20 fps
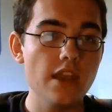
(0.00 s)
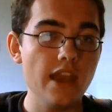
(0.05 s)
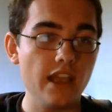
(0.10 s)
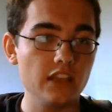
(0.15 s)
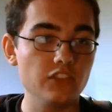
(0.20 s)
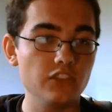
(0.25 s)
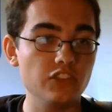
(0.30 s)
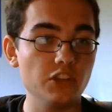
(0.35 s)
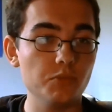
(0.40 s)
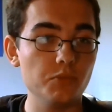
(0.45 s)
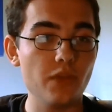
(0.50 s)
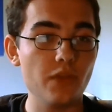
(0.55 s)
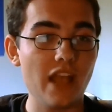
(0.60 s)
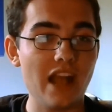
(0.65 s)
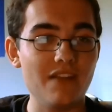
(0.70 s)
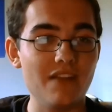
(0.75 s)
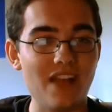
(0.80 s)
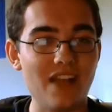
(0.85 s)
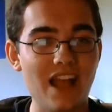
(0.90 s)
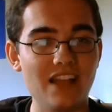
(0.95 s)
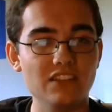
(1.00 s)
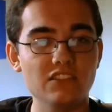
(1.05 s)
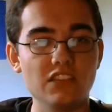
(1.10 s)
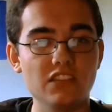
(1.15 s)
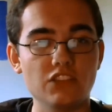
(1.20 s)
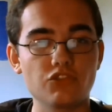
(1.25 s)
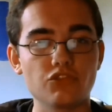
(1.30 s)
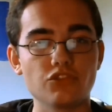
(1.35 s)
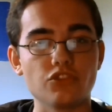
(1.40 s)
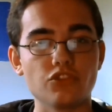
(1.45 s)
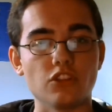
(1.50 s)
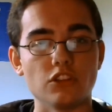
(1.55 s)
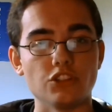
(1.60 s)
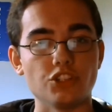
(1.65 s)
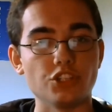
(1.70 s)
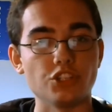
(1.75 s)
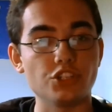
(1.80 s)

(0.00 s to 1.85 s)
Next up we have Ancestral Knowledge,